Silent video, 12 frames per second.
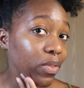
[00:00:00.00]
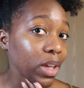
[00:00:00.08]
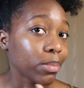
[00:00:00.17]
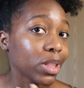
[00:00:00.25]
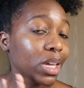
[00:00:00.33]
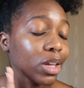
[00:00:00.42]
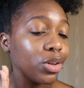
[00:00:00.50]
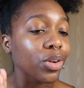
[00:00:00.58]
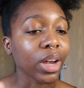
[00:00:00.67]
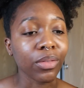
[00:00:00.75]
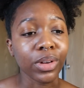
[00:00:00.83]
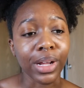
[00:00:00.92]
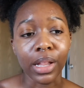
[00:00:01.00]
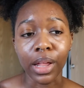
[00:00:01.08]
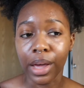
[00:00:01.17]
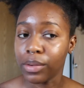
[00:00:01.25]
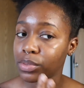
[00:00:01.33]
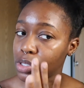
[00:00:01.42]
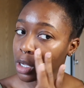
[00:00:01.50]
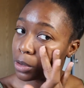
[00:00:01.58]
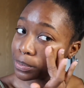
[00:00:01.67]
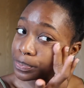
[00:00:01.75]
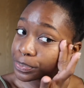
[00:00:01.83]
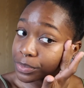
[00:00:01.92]
family and your everyday life.
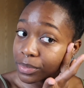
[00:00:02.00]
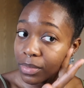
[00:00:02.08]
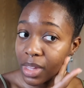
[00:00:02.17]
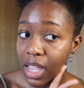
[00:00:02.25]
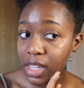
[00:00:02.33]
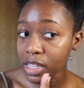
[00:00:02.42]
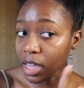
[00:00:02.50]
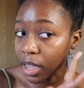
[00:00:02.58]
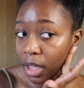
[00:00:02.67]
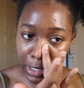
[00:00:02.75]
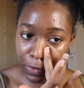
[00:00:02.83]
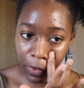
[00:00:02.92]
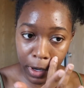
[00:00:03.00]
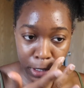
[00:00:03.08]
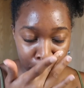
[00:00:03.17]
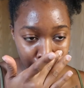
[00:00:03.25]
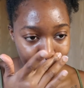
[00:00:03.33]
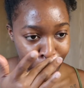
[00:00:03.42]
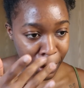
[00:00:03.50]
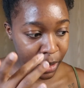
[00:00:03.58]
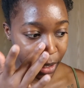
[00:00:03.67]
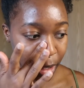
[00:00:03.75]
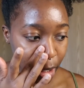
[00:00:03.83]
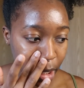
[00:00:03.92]
So yeah as far as
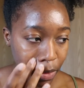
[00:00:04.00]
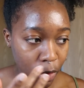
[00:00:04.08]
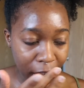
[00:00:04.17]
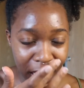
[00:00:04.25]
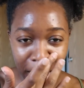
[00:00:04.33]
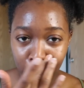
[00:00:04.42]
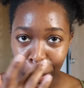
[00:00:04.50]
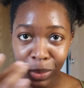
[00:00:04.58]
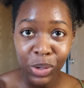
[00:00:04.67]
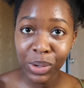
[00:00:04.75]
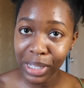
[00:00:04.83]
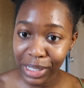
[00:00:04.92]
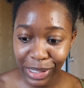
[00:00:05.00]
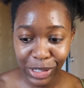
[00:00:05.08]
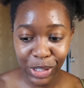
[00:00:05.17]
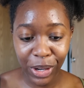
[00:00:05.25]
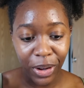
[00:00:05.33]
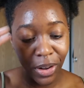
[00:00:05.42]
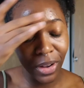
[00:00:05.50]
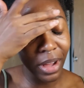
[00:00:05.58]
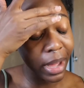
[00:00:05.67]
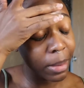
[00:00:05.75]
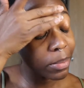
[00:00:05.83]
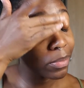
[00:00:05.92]
mentally right now i'm doing good y'all
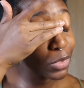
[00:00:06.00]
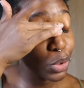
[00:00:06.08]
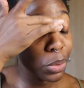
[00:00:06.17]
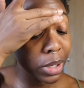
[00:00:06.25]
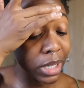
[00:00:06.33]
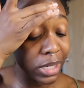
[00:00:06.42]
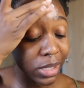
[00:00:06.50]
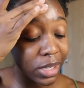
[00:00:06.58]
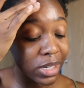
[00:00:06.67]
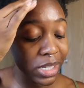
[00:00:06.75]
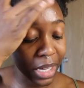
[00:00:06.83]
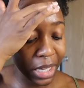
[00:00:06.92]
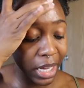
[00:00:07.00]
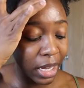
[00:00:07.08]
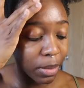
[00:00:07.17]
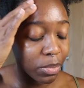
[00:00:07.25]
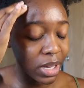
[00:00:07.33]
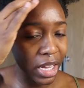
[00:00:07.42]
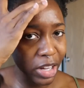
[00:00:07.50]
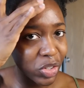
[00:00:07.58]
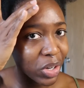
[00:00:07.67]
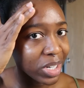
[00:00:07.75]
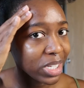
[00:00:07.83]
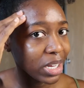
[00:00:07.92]
i'm doing as good as i can be i
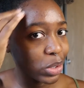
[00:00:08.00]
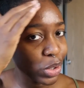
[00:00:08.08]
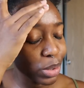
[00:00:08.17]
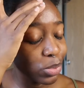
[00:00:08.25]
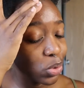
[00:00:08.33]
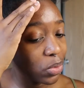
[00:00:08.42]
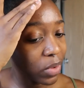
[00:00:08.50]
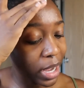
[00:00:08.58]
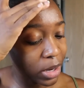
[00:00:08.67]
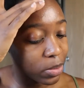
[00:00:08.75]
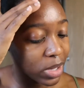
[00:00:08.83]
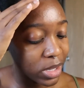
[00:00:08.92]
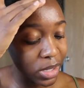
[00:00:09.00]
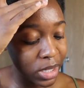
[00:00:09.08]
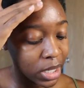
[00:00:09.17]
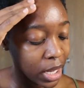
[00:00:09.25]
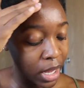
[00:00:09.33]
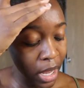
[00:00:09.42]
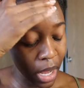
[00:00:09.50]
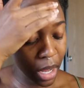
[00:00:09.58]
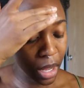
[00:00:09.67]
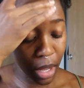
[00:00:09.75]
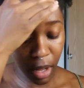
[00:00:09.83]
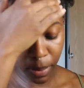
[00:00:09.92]
started taking some new vitamins
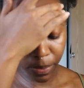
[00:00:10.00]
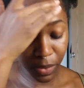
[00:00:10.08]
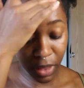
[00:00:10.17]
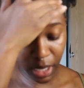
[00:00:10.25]
um